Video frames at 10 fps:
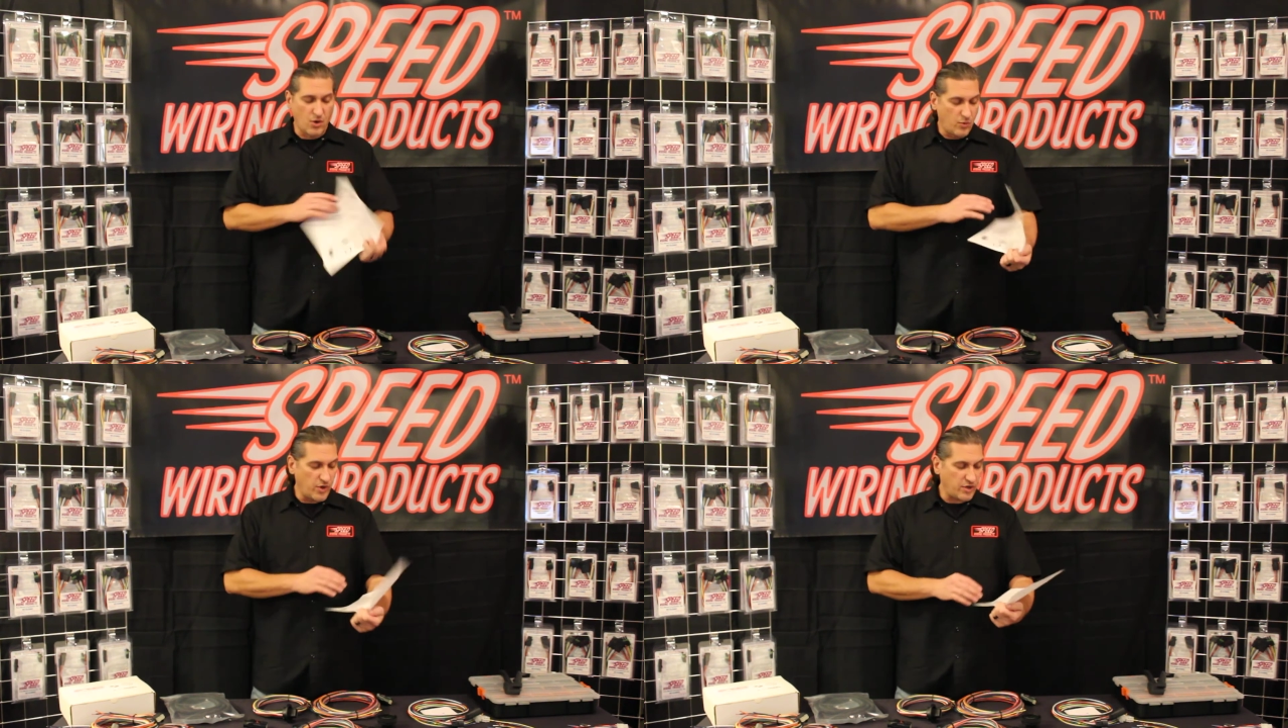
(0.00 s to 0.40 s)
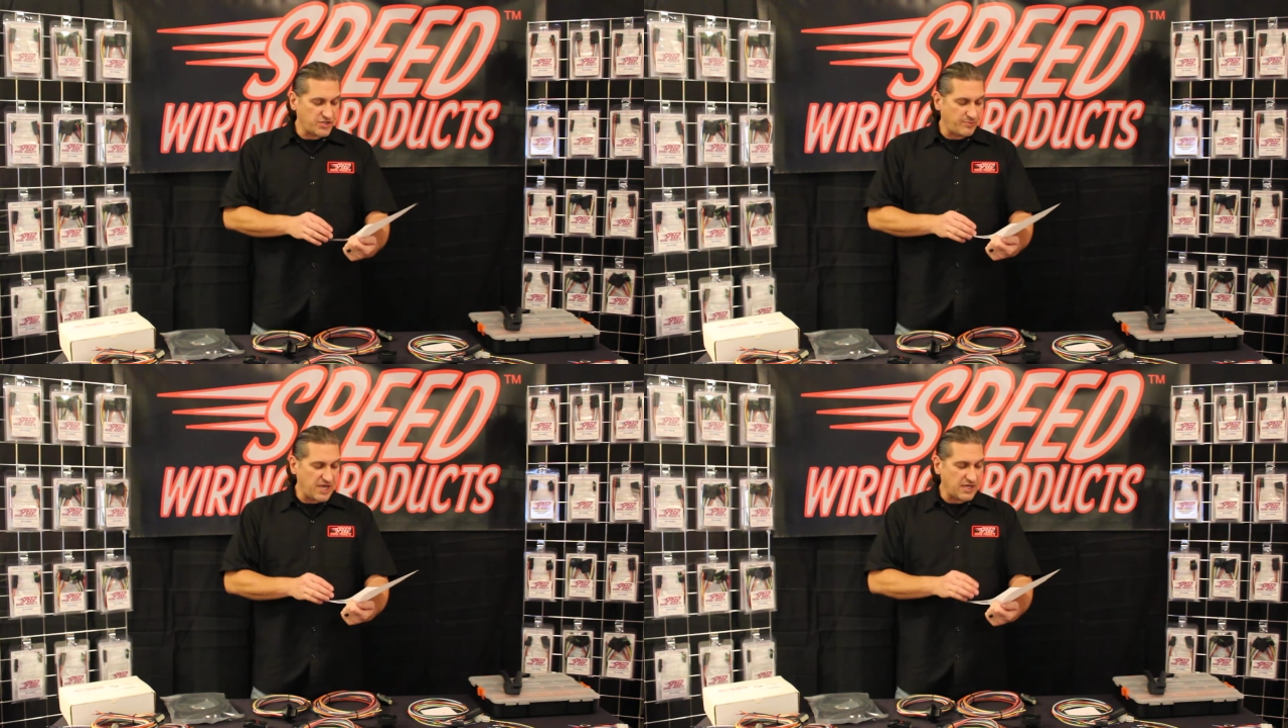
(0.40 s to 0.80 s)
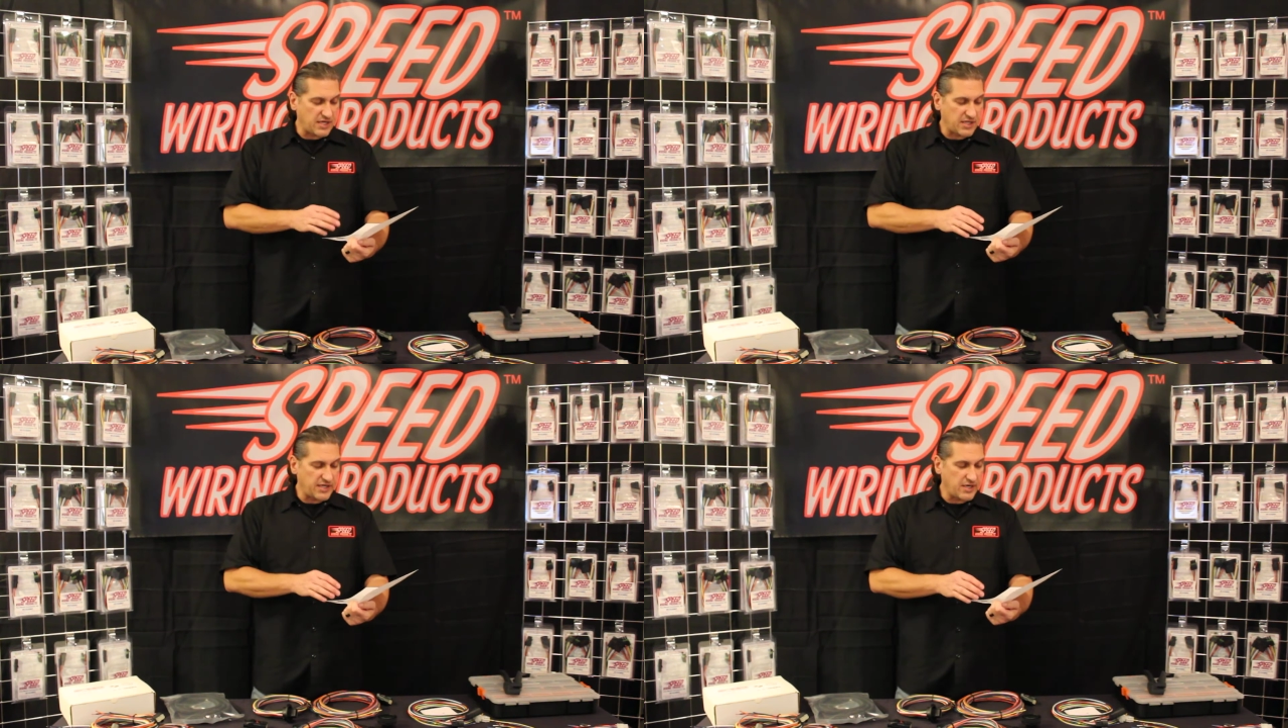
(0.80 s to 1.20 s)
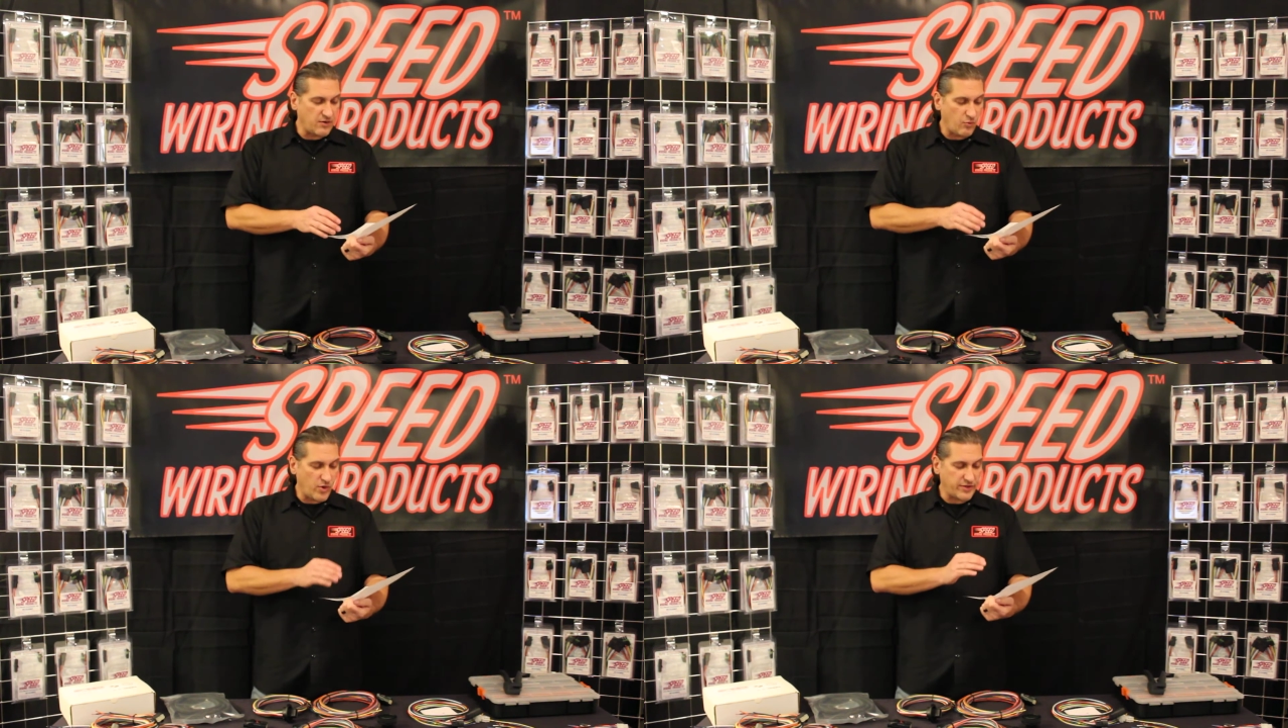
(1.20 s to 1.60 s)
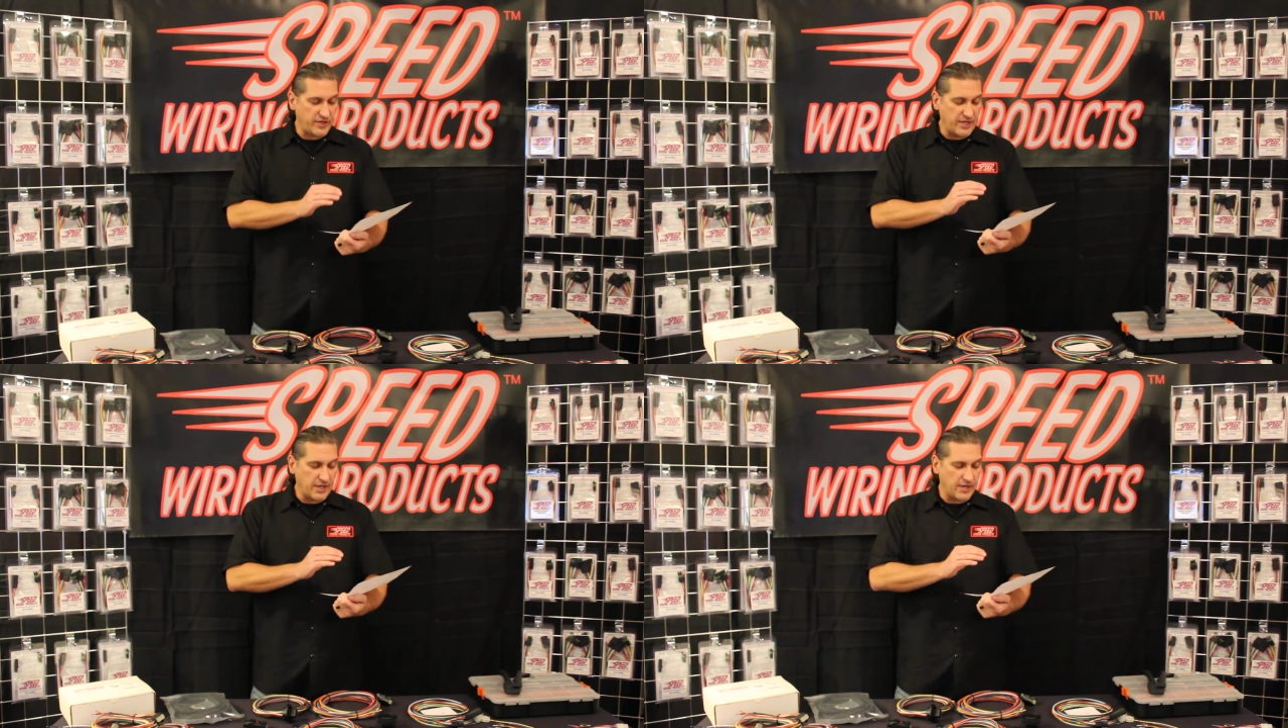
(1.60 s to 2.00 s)
We also make it clear what
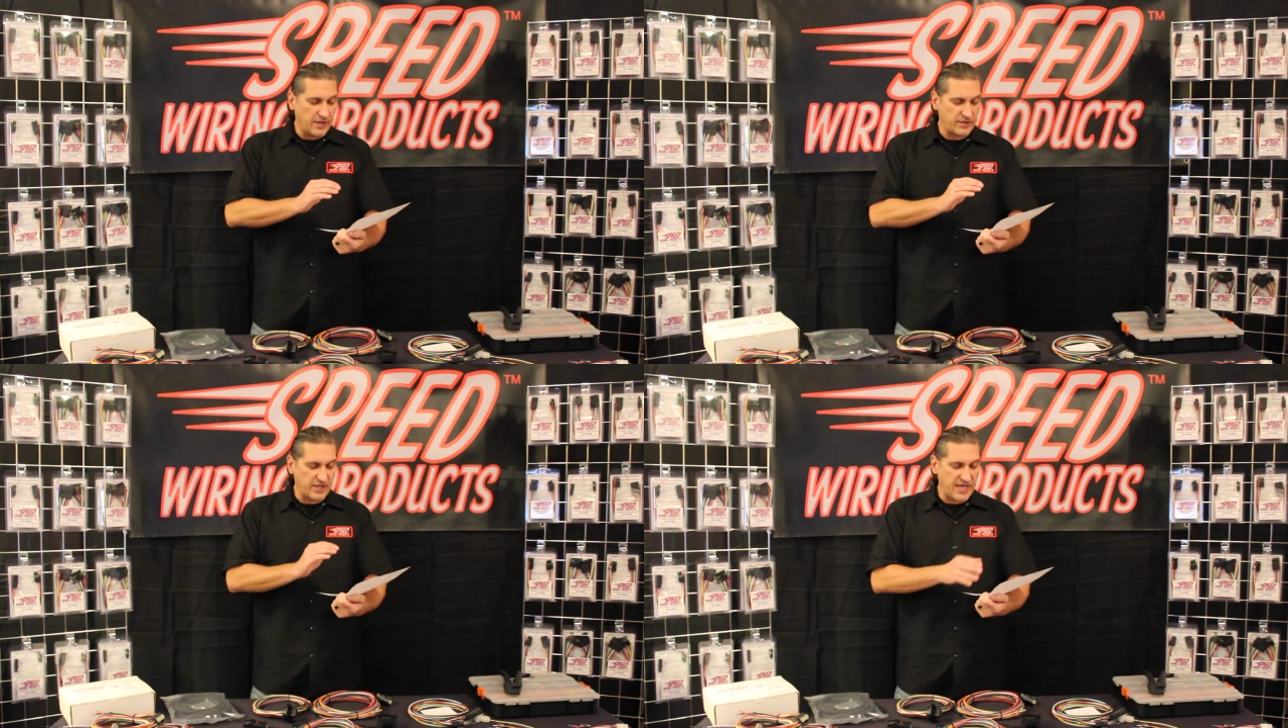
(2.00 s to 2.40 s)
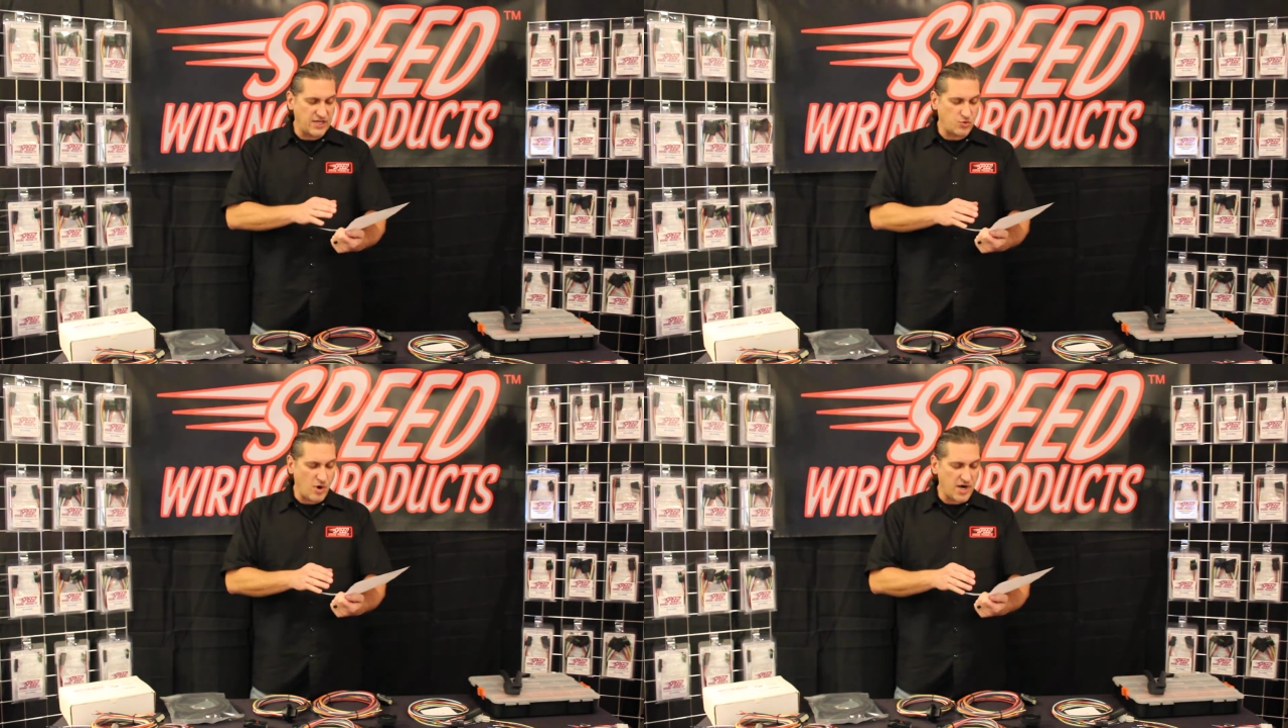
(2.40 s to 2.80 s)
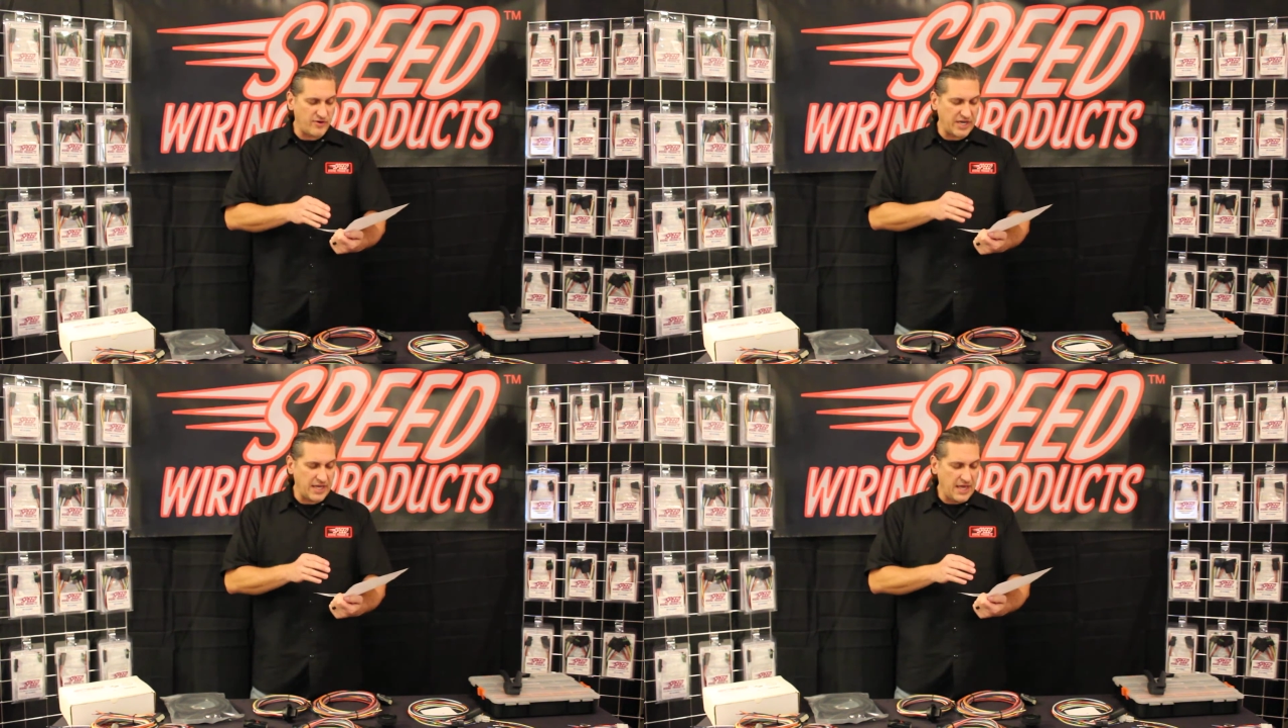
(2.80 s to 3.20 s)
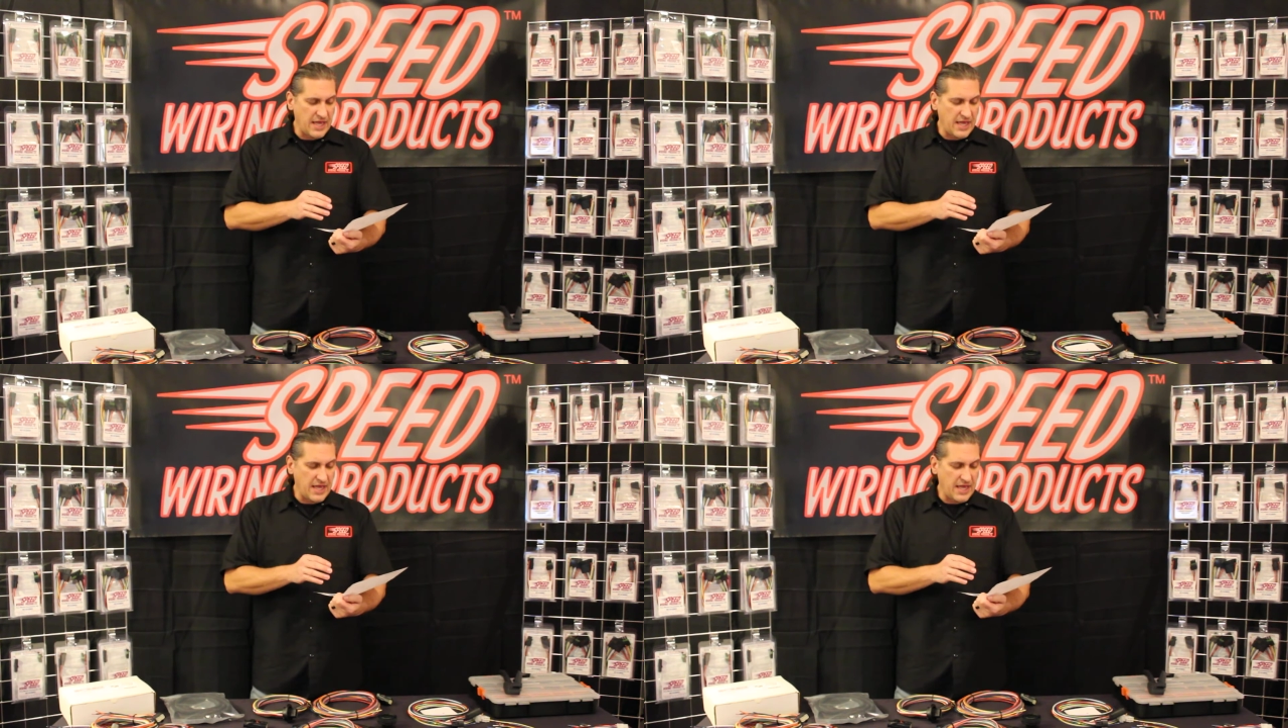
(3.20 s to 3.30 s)
the gauge wiring